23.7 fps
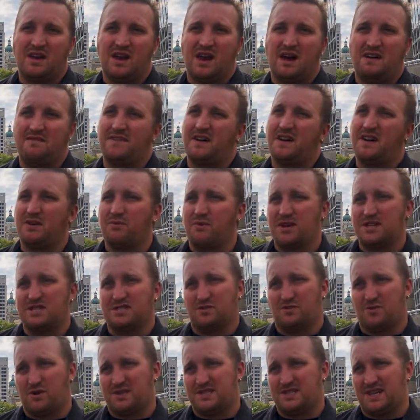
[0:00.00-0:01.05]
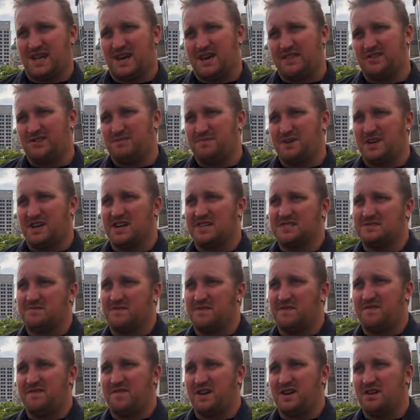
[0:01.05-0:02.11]
uh, finding ways to work together because of
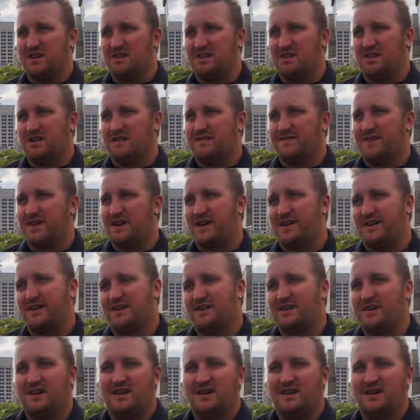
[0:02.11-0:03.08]
a fear of uh,